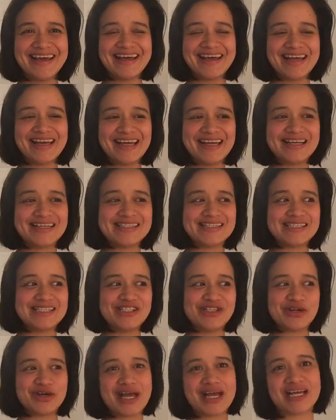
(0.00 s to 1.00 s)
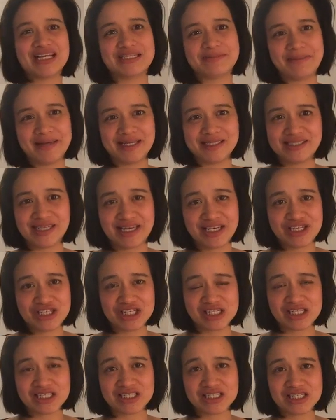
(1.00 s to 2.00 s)
is your
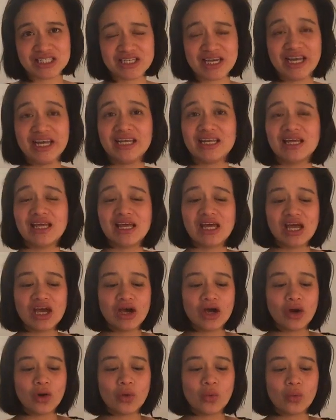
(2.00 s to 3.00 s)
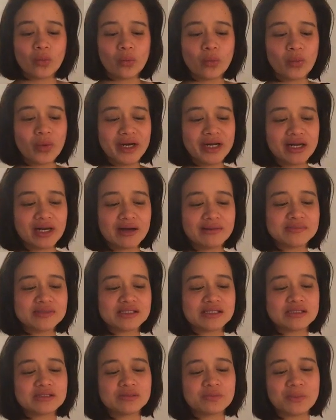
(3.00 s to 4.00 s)
expectations, right? When it comes
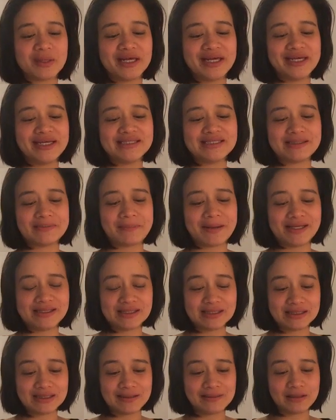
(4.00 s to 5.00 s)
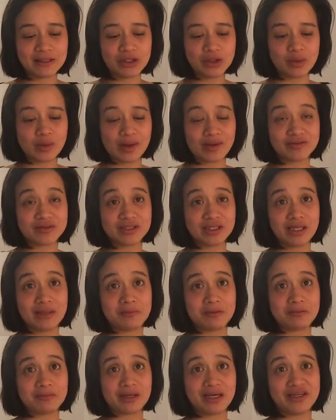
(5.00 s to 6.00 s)
to playing independently, you have to keep
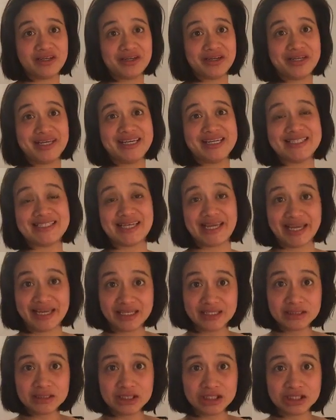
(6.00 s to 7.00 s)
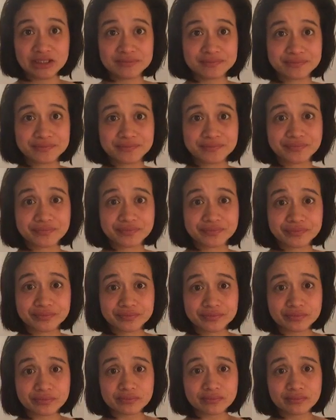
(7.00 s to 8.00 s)
in mind your kid's age.
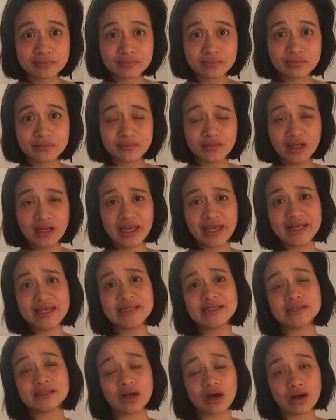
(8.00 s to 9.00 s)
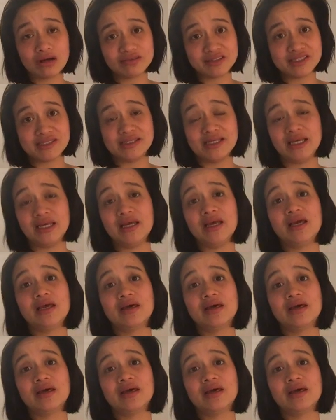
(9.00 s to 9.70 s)
Okay, obviously,